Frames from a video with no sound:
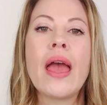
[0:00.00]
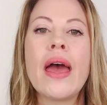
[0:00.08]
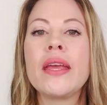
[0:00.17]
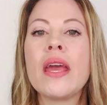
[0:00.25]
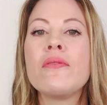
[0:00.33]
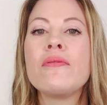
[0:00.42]

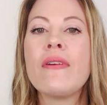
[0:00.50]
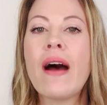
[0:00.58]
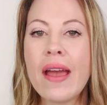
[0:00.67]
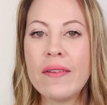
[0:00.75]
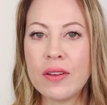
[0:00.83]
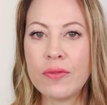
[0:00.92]
and get
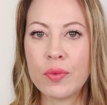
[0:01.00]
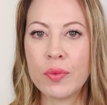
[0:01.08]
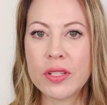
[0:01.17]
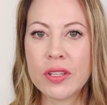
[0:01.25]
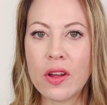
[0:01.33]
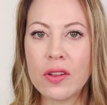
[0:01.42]
5 different
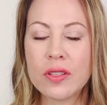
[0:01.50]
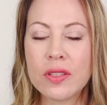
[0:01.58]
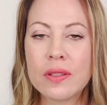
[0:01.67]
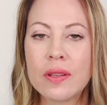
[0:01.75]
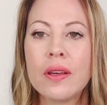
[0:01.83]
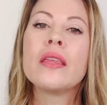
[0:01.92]

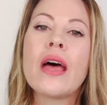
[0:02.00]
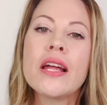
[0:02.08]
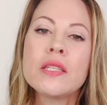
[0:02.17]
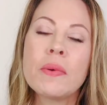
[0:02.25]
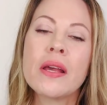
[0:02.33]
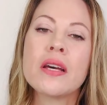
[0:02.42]
results.
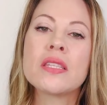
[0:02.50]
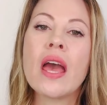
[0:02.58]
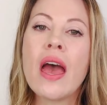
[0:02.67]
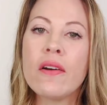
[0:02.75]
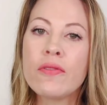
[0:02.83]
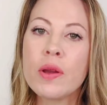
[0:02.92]
That's because
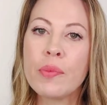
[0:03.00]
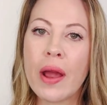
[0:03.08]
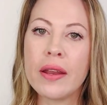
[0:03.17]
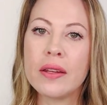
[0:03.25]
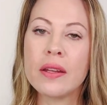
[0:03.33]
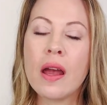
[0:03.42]
every
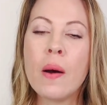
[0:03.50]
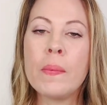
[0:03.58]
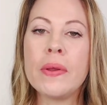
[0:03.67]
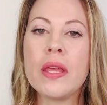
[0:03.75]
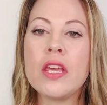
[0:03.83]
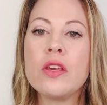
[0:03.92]
brand and
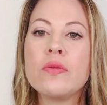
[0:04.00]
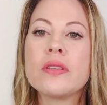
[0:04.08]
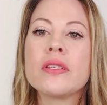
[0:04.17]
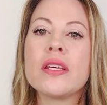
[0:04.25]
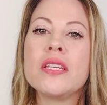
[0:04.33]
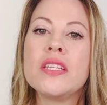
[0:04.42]
company
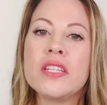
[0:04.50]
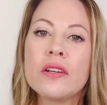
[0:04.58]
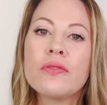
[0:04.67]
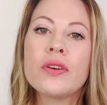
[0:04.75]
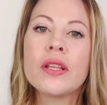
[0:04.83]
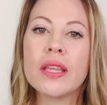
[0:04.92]
uses a
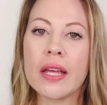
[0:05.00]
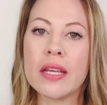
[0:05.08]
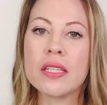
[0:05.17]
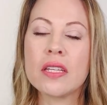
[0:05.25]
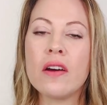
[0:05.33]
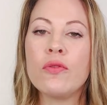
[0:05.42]
different
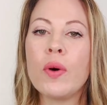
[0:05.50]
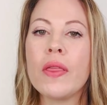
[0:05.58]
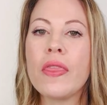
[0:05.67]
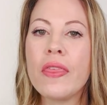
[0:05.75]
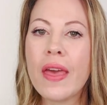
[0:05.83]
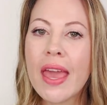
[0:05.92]
list of what
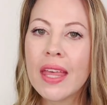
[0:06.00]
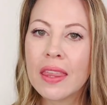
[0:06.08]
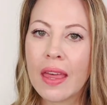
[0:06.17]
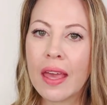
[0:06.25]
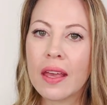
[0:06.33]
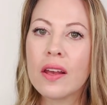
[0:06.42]
they
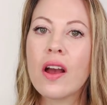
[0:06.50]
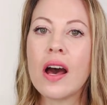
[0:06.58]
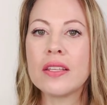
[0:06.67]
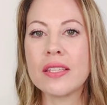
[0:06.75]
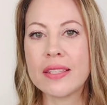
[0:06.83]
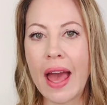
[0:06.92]
think
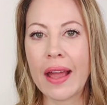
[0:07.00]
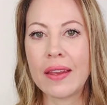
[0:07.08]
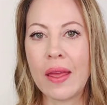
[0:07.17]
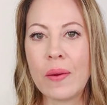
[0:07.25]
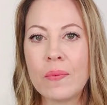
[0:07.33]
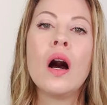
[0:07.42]
causes
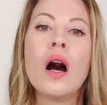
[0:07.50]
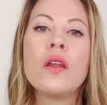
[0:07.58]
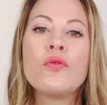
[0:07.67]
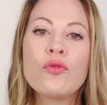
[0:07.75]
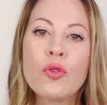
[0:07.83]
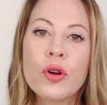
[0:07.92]
acne.
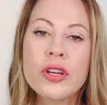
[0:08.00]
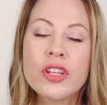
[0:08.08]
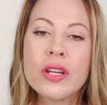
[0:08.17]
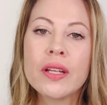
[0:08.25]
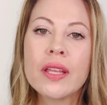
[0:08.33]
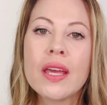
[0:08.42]

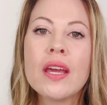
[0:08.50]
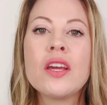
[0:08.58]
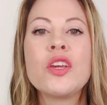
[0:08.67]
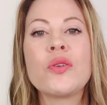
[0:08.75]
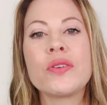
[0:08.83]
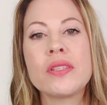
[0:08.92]
Unfortunately,
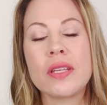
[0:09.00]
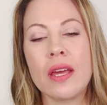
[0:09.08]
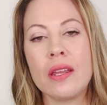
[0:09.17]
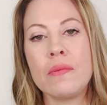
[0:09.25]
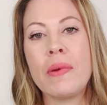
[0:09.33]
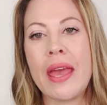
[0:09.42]
your
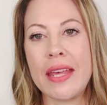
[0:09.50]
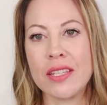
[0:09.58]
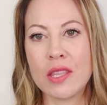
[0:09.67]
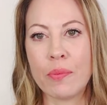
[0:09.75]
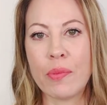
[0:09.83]
skin pays the